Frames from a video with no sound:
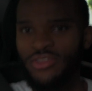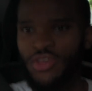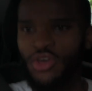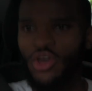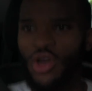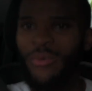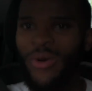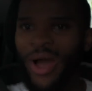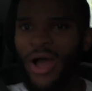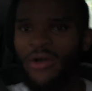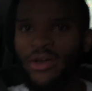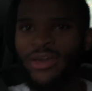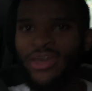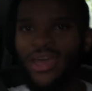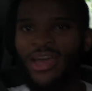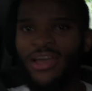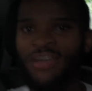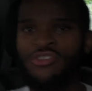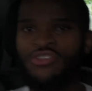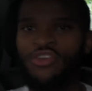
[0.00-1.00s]
to go out and
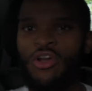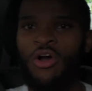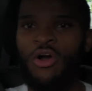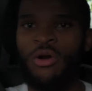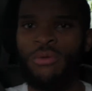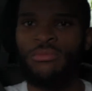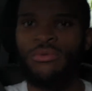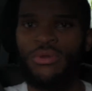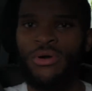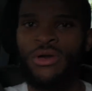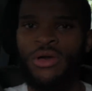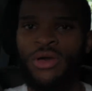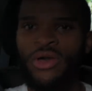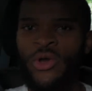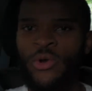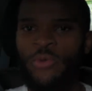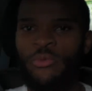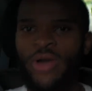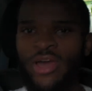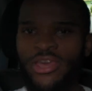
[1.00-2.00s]
get a job
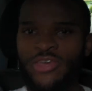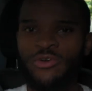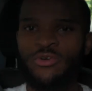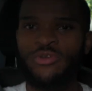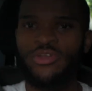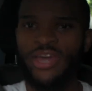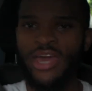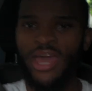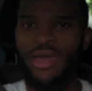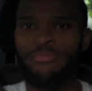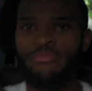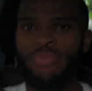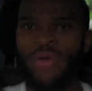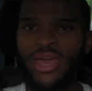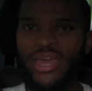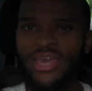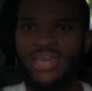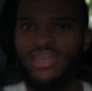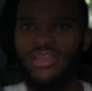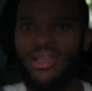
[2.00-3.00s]
where you're going to get
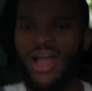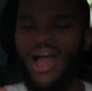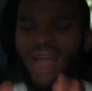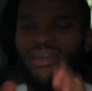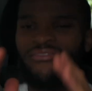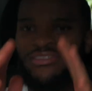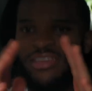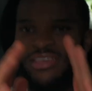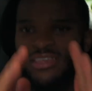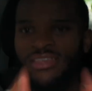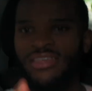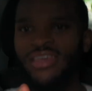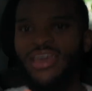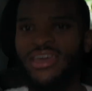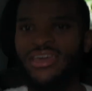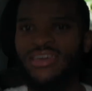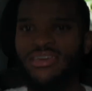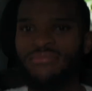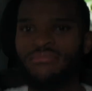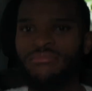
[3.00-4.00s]
paid either the
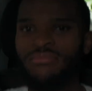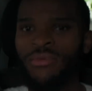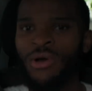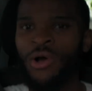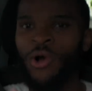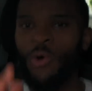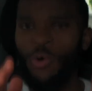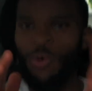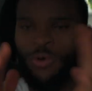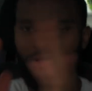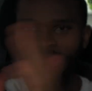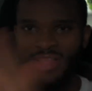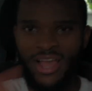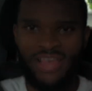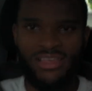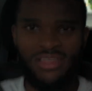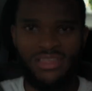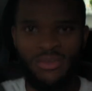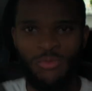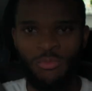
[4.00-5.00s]
same or
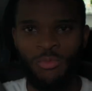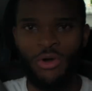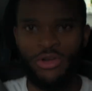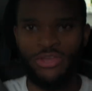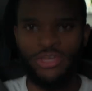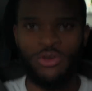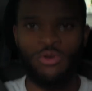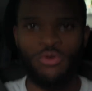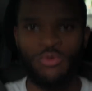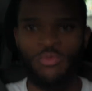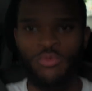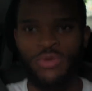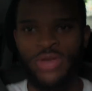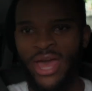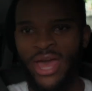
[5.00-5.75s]
less than what you could